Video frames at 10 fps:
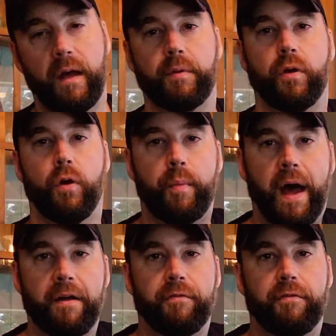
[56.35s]
I'm going
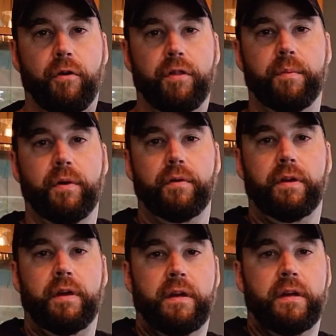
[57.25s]
back and forth about
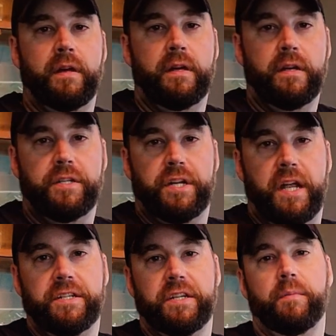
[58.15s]

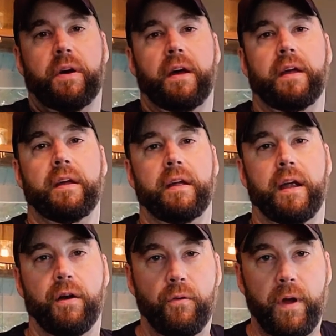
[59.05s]
changing my
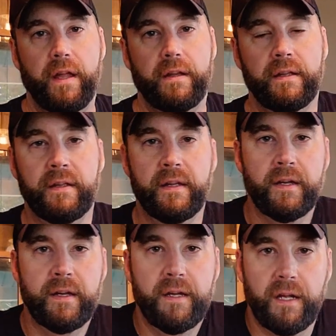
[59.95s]
arrow weight,
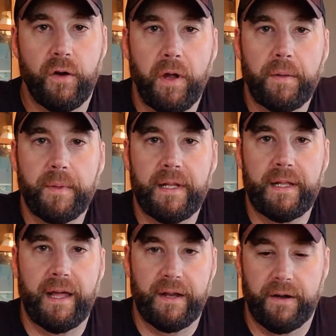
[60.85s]
going a bit
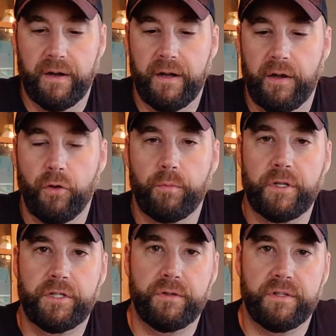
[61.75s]
lighter. I
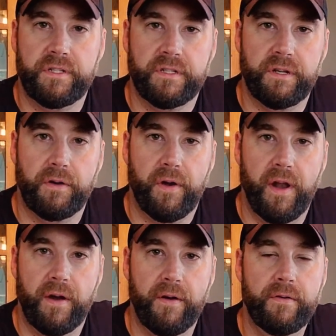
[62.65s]
normally shoot a 600
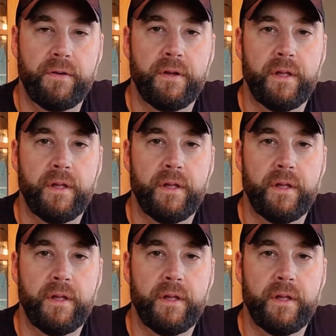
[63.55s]
grain arrow.